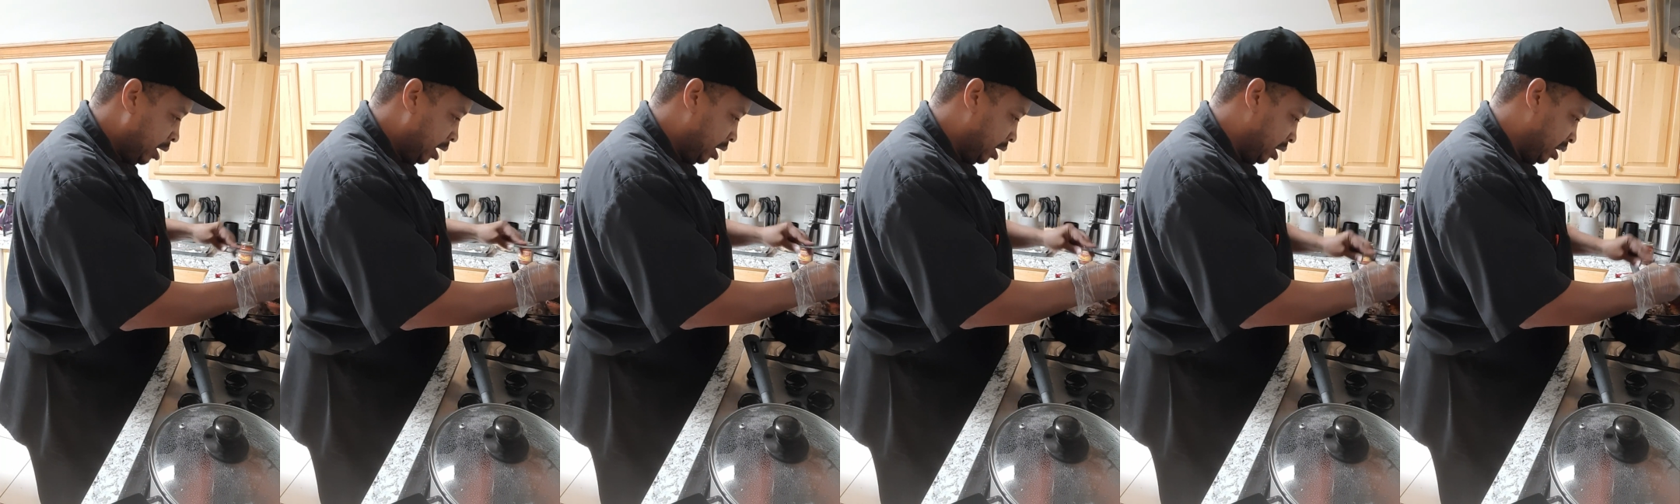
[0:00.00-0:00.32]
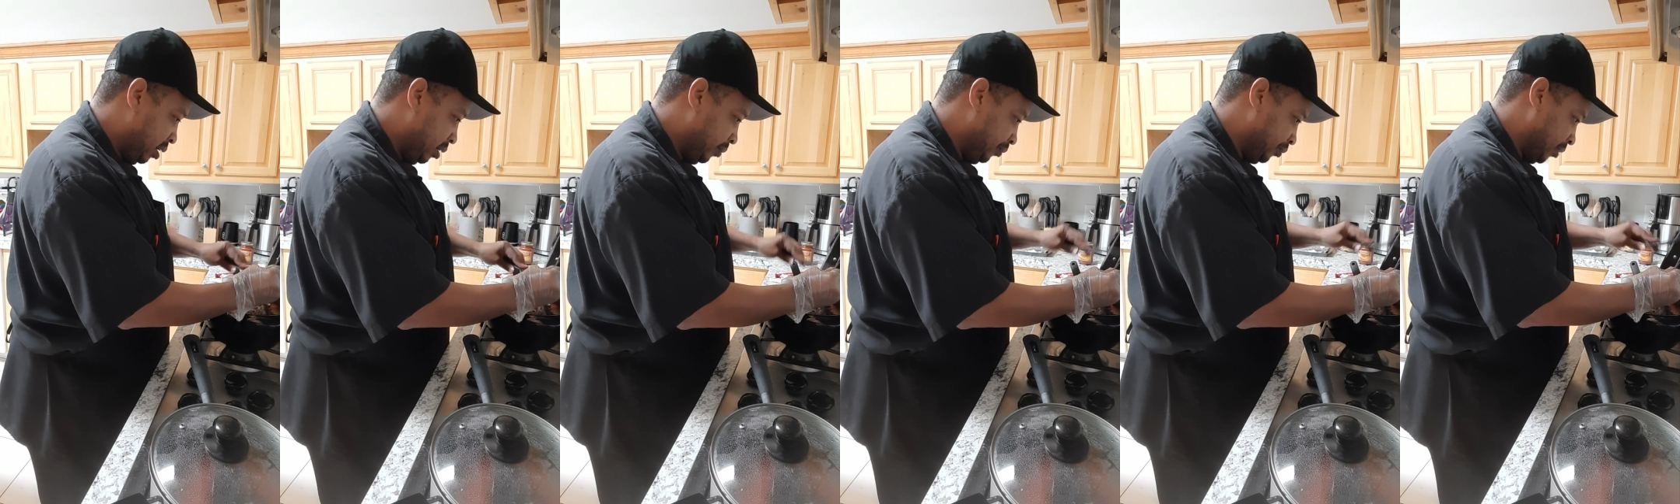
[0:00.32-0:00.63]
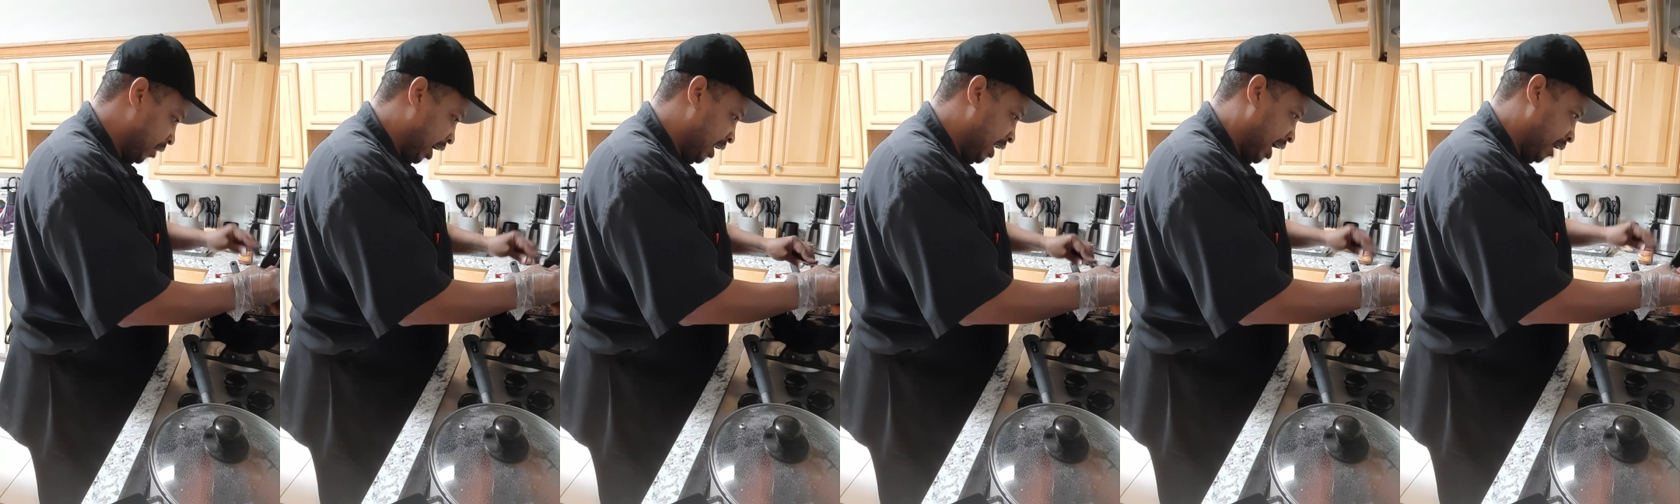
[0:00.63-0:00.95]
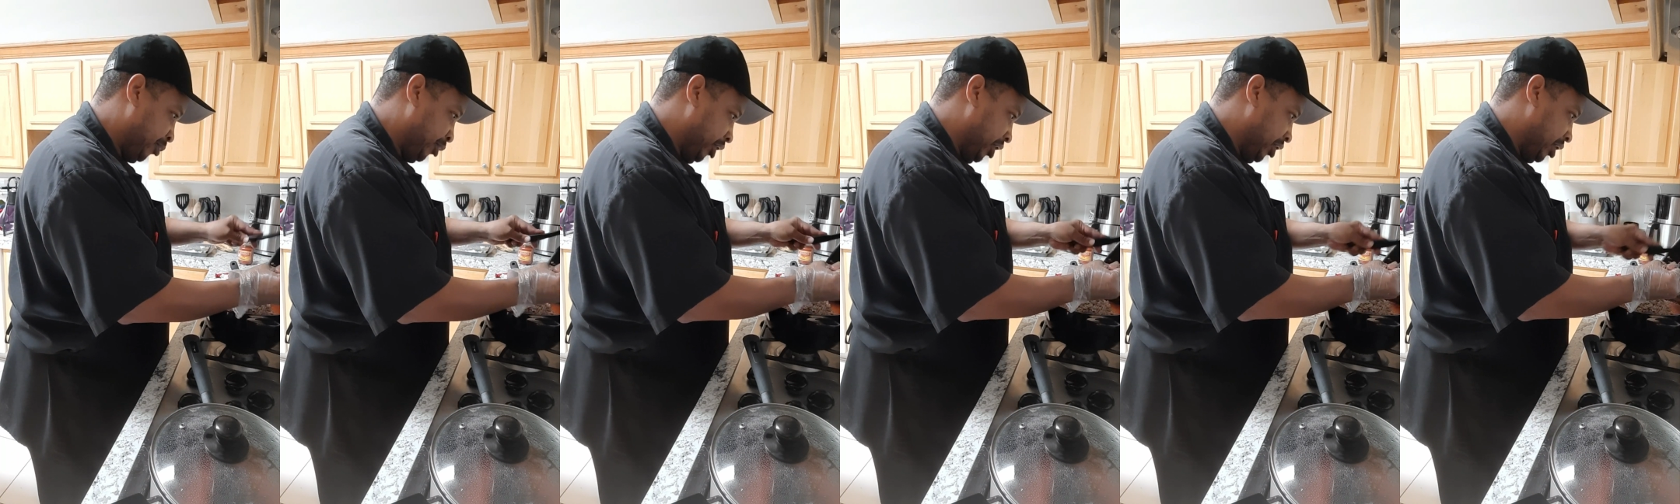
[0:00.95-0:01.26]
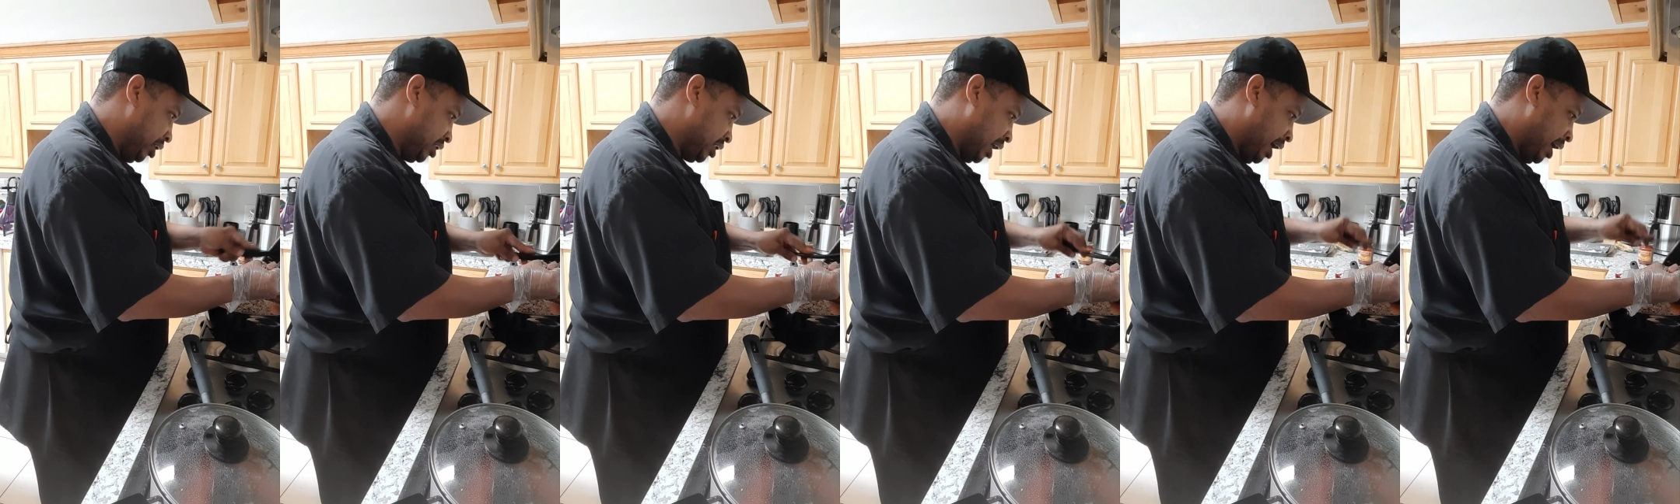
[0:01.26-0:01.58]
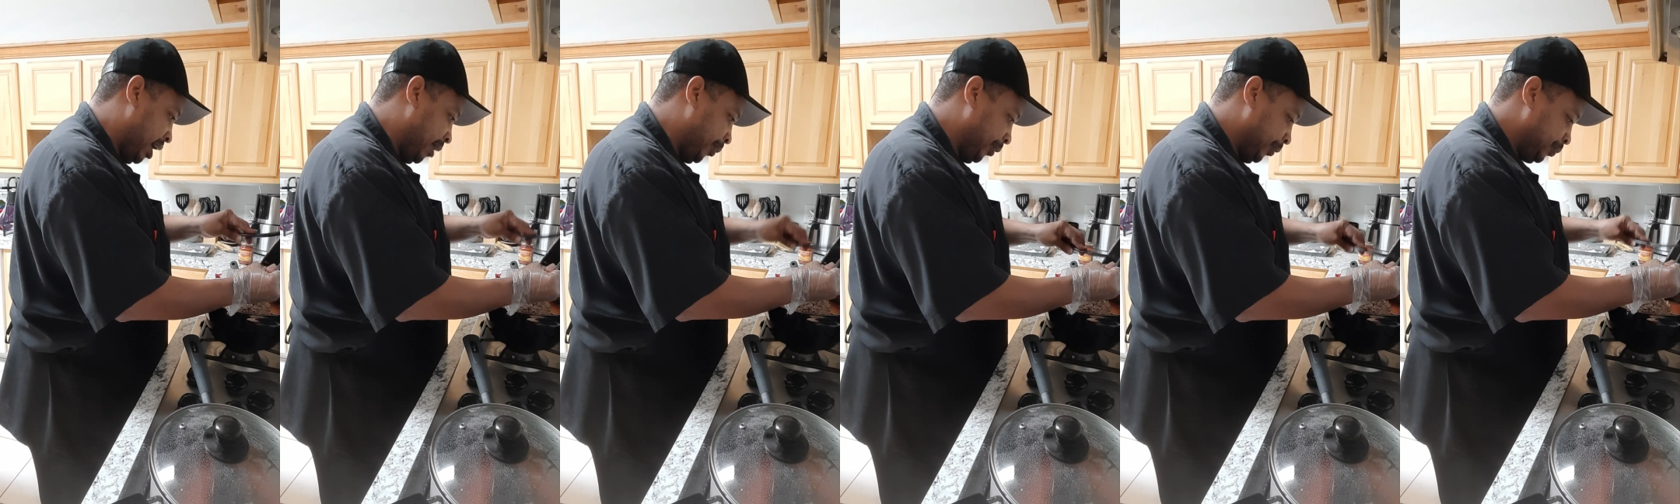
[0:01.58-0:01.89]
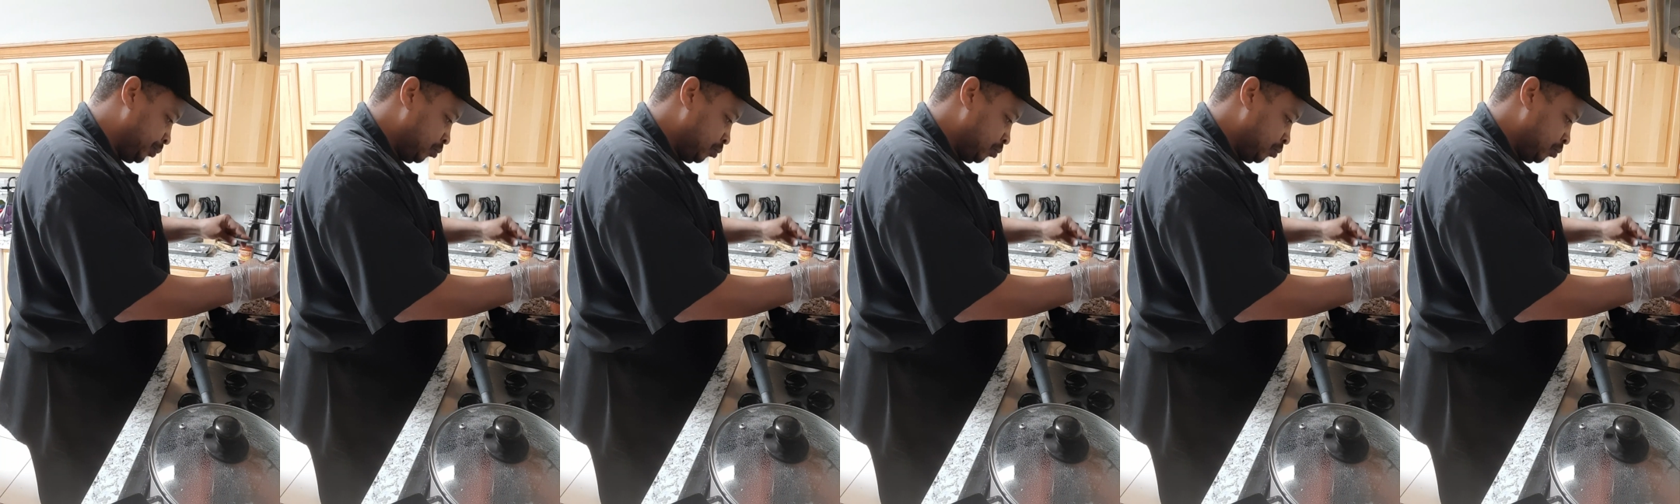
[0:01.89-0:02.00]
and like put it on top.